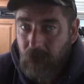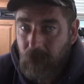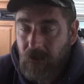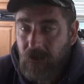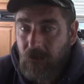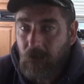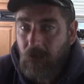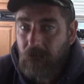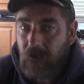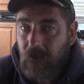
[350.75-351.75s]
gonna go
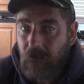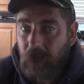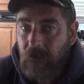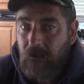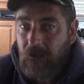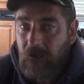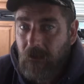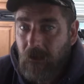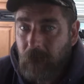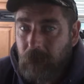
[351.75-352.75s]
out.
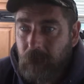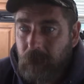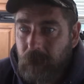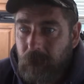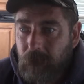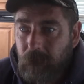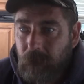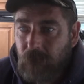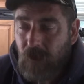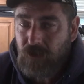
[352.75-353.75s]
I'm
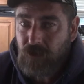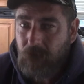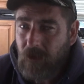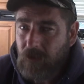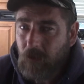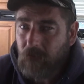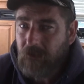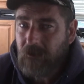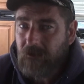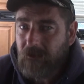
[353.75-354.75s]
not sure about an
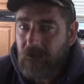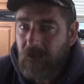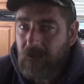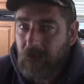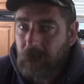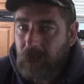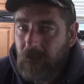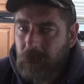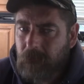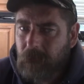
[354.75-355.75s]
overnight thing yet.
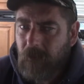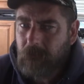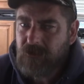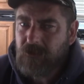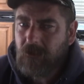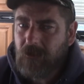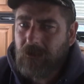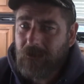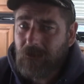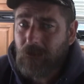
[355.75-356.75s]
I'm still a
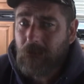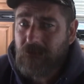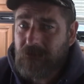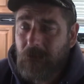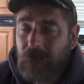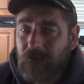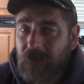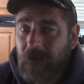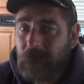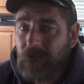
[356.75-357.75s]
little nervous about the
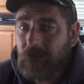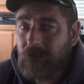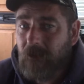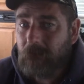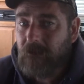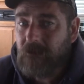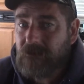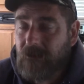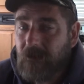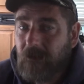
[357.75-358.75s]
type 2
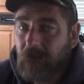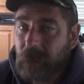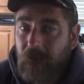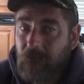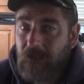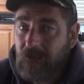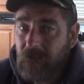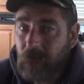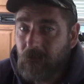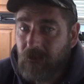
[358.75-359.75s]
diabetes thing. I've never had to
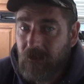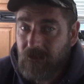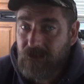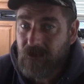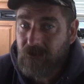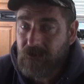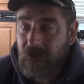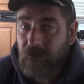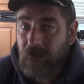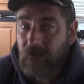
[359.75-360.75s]
deal with that. It scares
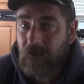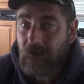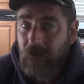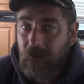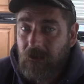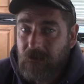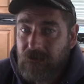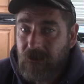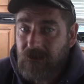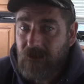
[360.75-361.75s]

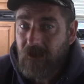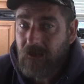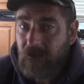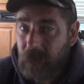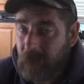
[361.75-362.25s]
the heck out of